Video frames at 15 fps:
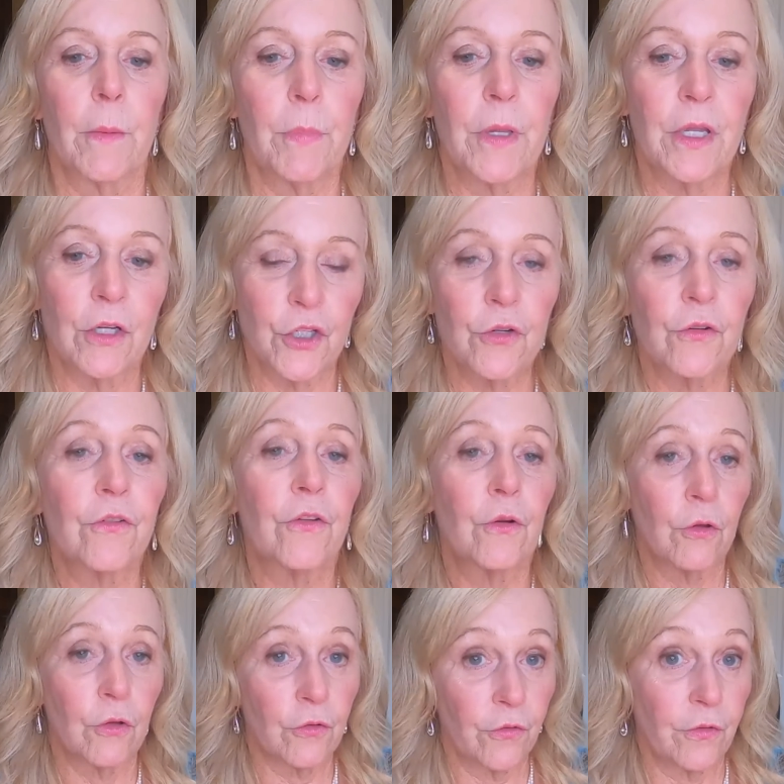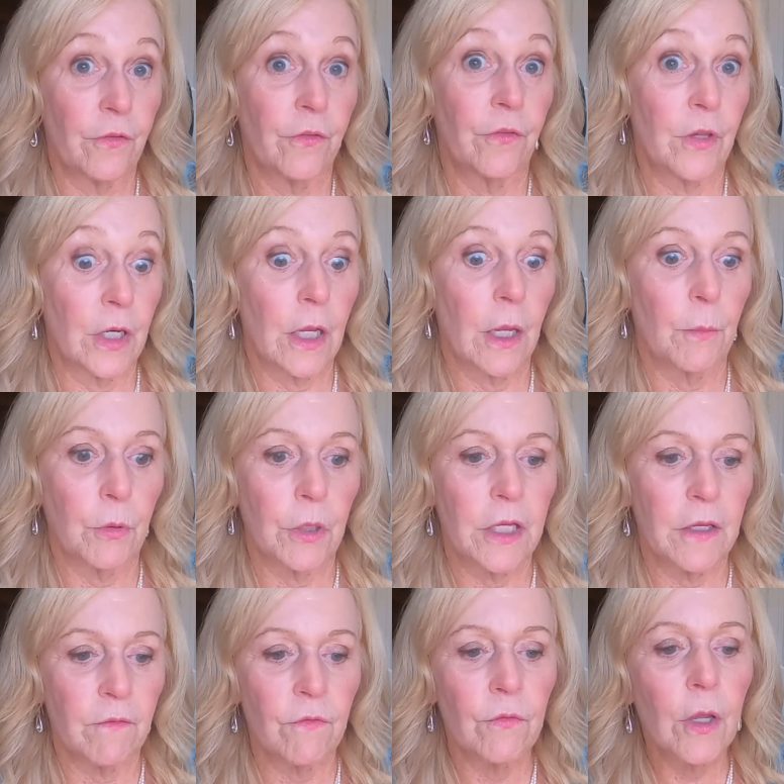because you're so close to the city, I
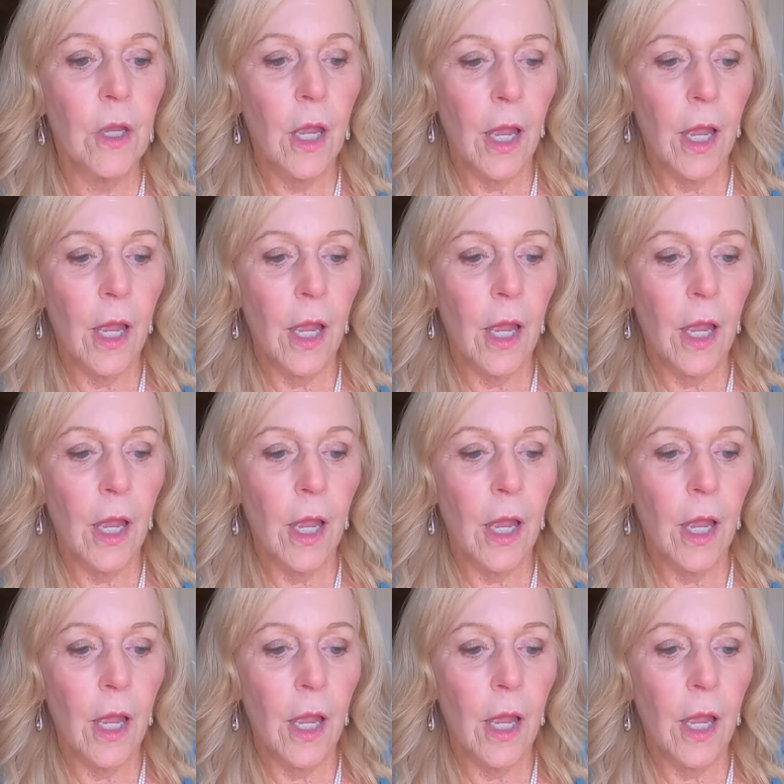believe,